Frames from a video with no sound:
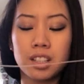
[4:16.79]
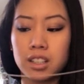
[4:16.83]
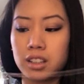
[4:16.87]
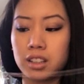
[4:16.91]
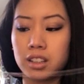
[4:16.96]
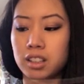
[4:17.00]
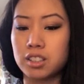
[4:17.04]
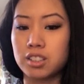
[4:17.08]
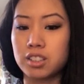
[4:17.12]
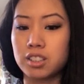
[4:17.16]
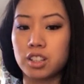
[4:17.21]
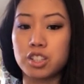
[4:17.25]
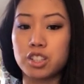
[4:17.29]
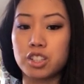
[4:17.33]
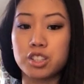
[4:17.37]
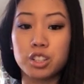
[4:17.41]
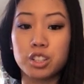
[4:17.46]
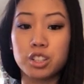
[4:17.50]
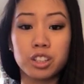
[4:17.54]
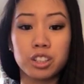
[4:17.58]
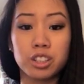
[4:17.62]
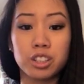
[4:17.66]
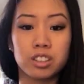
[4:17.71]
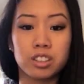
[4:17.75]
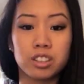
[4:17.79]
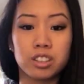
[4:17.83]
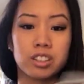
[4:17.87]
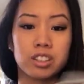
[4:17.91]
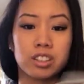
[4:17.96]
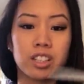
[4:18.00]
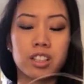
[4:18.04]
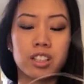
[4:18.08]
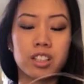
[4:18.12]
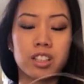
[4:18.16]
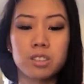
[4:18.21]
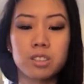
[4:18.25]
These are circular
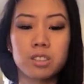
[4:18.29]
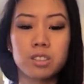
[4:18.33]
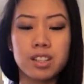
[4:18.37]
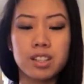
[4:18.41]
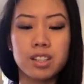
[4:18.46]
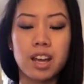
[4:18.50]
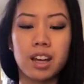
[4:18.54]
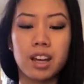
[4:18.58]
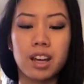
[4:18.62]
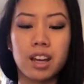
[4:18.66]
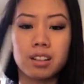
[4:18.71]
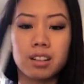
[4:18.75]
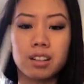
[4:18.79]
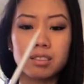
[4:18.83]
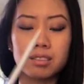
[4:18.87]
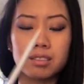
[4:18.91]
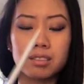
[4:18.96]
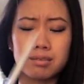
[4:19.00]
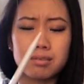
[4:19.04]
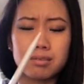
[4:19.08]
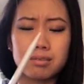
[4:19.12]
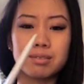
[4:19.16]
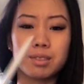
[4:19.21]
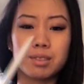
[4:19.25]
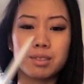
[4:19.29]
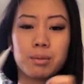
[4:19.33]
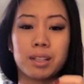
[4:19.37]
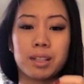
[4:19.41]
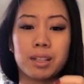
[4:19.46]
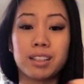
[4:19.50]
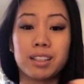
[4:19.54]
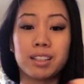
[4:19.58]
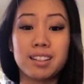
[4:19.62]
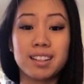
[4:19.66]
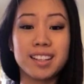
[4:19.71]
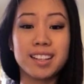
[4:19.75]
needles, and oh my
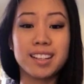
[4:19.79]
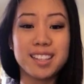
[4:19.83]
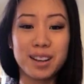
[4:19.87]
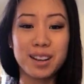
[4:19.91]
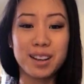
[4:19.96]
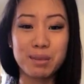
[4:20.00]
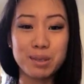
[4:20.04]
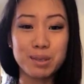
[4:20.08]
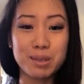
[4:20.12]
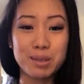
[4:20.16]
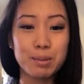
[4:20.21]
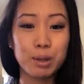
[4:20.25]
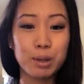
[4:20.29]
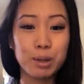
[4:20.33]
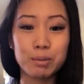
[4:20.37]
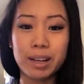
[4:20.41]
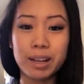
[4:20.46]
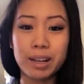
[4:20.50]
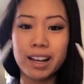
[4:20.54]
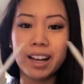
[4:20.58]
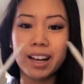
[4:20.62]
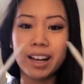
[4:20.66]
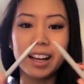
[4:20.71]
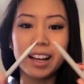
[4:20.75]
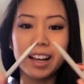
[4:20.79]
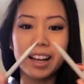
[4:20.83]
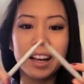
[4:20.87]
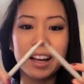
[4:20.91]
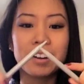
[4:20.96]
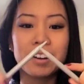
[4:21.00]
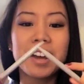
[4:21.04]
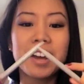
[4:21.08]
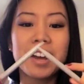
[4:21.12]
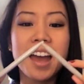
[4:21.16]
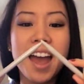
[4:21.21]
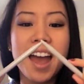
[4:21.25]
goodness, I almost poked my eye
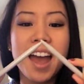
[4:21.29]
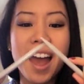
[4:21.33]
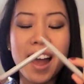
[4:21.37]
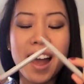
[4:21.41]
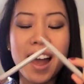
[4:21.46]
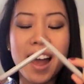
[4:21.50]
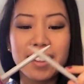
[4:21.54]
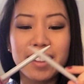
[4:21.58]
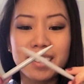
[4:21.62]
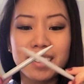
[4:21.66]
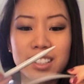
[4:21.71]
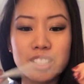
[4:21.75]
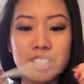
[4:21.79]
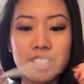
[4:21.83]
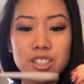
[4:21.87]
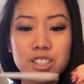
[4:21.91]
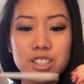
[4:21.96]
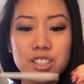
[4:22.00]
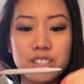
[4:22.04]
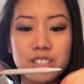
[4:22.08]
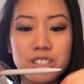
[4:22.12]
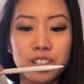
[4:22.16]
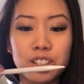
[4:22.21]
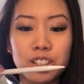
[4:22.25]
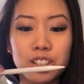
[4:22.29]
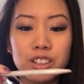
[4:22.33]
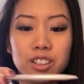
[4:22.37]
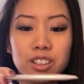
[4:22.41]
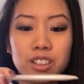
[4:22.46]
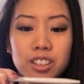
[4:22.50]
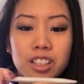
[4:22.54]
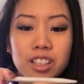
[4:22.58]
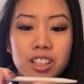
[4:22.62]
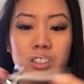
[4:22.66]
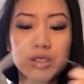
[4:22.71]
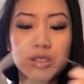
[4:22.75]
out. And these are circular
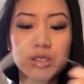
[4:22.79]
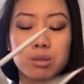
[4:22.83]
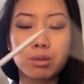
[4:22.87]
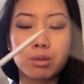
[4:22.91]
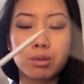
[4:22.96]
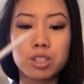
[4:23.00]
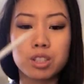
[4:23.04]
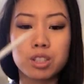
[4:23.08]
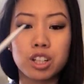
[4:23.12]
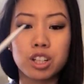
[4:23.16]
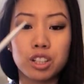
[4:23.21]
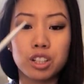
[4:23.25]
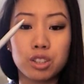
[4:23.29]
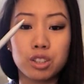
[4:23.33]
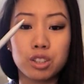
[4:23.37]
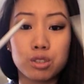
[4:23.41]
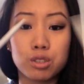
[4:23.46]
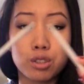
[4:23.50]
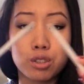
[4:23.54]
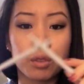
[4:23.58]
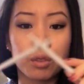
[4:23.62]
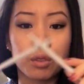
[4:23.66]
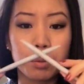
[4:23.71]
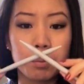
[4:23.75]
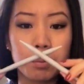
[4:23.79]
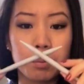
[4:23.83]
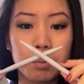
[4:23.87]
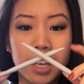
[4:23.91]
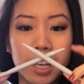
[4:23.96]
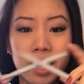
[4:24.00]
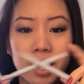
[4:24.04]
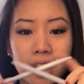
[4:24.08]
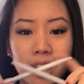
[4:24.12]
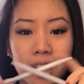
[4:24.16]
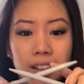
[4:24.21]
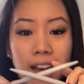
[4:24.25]
needles which are used for
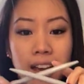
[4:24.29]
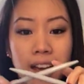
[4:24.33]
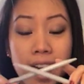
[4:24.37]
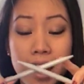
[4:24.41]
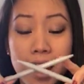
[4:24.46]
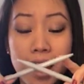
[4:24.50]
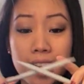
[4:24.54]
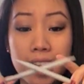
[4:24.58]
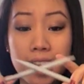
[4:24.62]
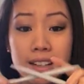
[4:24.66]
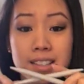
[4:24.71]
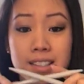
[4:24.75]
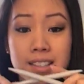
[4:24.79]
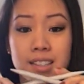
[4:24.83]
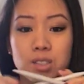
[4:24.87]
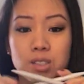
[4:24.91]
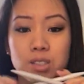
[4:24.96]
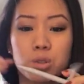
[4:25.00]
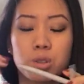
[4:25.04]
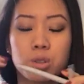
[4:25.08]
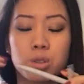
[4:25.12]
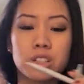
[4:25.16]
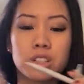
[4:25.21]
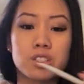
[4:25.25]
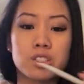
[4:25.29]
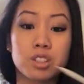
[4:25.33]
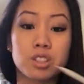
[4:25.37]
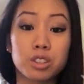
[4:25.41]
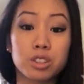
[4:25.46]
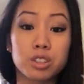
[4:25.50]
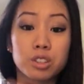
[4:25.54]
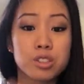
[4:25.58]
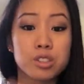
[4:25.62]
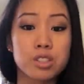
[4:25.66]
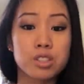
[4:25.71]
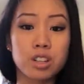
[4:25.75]
making hats or
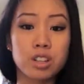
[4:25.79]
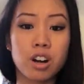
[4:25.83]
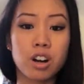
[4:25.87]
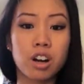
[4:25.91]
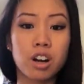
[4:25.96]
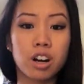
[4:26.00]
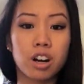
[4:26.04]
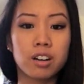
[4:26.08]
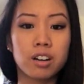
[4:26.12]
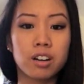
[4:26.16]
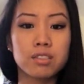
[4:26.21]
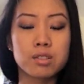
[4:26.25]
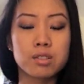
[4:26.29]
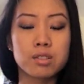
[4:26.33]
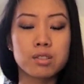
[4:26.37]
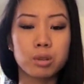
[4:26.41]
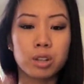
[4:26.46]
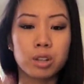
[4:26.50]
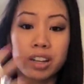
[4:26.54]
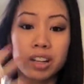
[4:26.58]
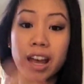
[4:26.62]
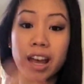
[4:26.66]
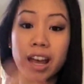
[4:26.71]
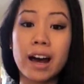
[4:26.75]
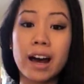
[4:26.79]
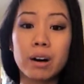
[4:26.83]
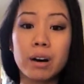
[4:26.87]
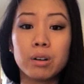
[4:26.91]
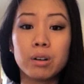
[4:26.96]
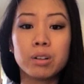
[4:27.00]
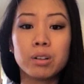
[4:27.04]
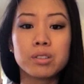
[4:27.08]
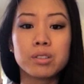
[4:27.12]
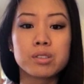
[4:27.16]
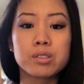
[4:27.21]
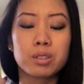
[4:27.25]
circle scarves or
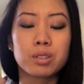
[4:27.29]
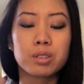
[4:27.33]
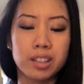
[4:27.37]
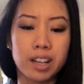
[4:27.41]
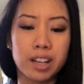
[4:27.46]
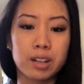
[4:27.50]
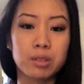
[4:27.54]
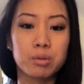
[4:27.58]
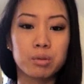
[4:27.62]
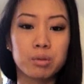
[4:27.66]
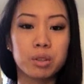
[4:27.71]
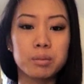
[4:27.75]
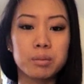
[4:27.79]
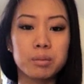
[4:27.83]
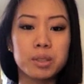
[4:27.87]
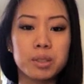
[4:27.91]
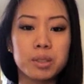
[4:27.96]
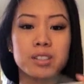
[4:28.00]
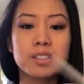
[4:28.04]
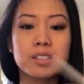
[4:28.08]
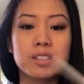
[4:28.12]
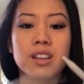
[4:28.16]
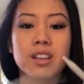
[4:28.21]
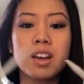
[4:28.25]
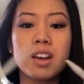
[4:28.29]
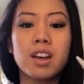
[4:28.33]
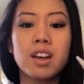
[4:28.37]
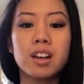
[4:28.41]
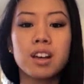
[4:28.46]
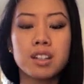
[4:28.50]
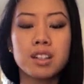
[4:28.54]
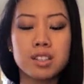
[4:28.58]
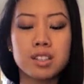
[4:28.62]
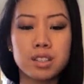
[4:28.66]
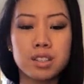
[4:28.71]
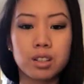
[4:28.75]
cowls or neck warmers.
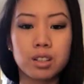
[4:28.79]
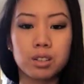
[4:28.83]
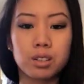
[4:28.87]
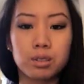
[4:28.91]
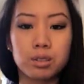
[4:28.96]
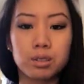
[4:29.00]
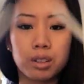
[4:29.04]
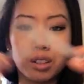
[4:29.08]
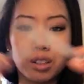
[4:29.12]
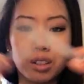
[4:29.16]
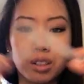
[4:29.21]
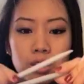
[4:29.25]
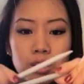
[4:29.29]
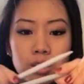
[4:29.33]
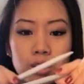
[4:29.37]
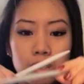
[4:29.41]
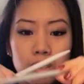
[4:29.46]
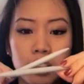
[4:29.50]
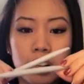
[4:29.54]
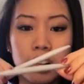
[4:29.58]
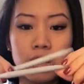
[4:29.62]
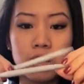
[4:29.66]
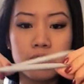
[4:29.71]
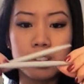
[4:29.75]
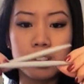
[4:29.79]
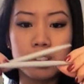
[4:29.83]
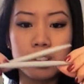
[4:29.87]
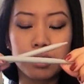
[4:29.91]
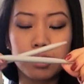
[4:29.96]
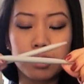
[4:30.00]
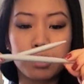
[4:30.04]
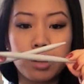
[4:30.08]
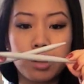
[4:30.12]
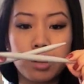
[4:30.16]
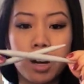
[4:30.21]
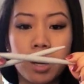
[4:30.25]
So you'll
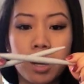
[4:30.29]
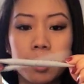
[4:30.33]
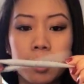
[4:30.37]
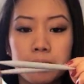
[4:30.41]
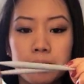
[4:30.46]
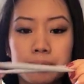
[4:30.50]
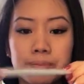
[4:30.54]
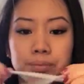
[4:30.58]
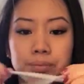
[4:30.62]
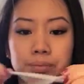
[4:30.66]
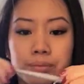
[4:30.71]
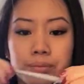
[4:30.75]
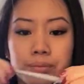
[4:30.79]
also